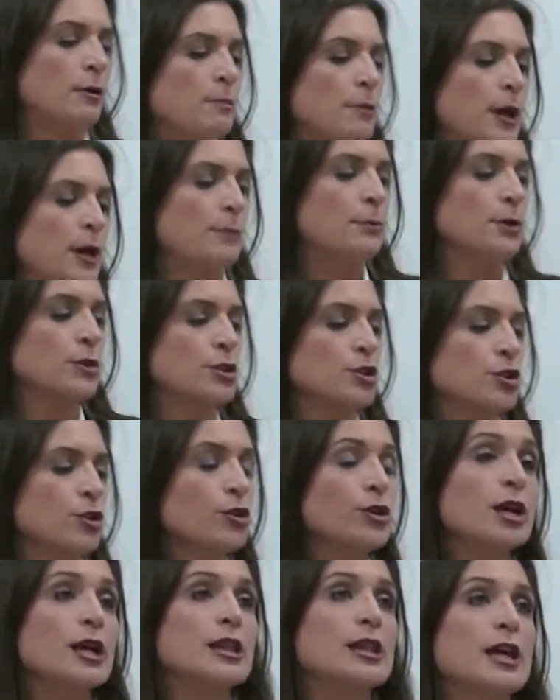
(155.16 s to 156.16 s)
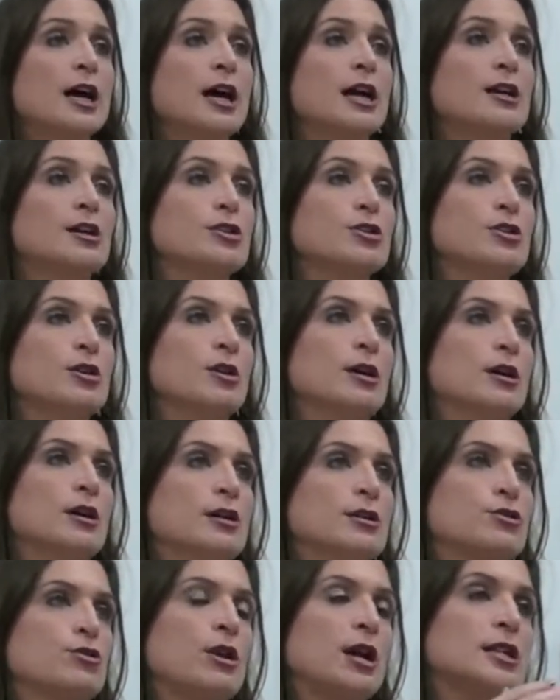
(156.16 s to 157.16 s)
paper asserting that
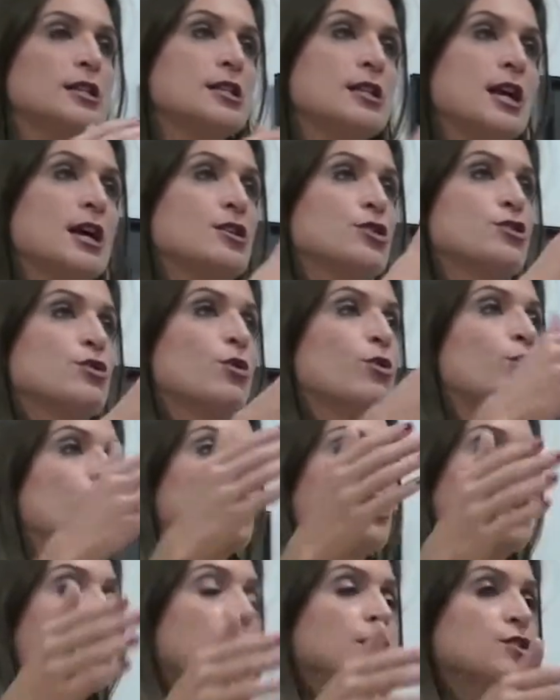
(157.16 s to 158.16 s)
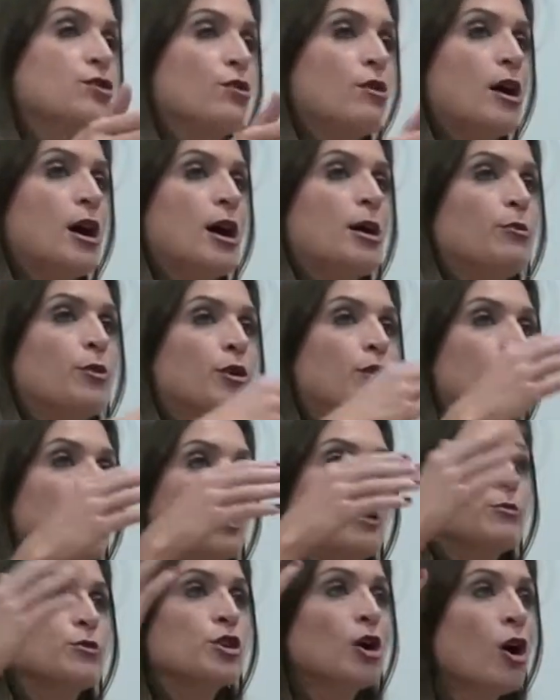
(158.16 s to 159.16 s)
transnational organized crime, we
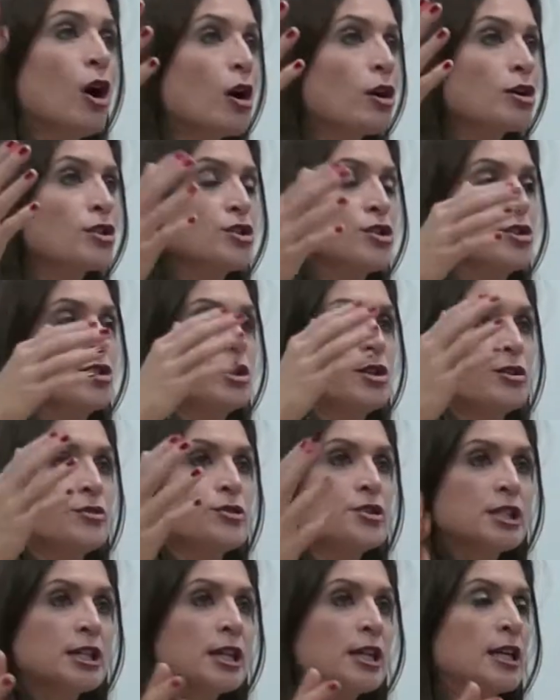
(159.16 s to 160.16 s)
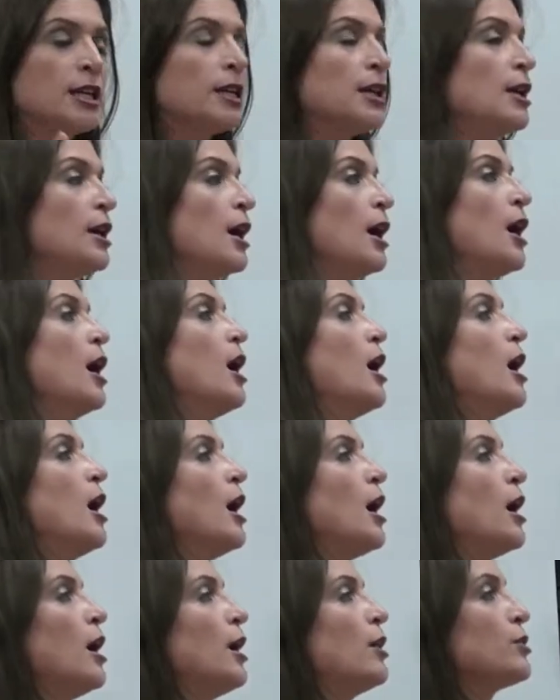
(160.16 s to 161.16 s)
call them TOCs, T-O-C,
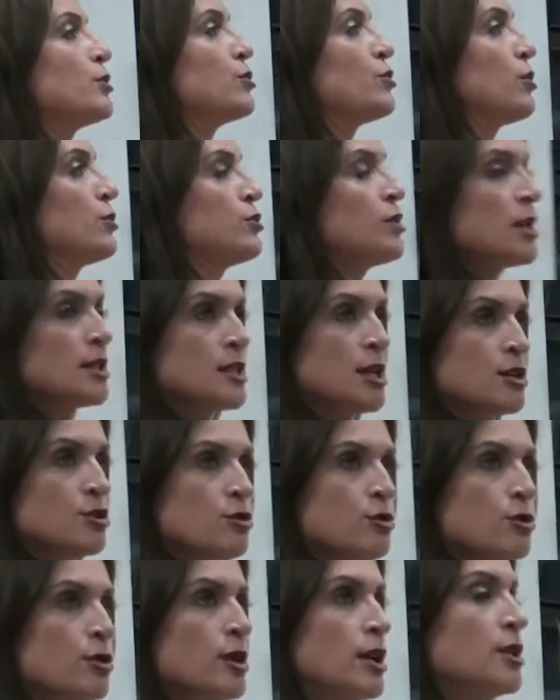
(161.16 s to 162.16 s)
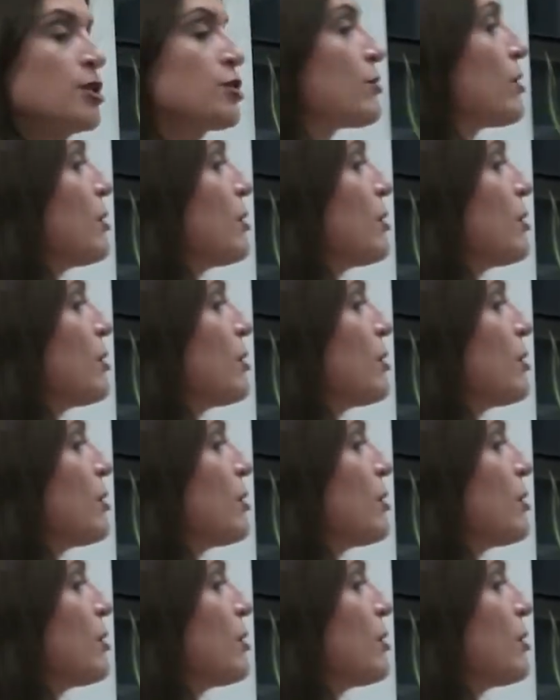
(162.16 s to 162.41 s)
transnational organized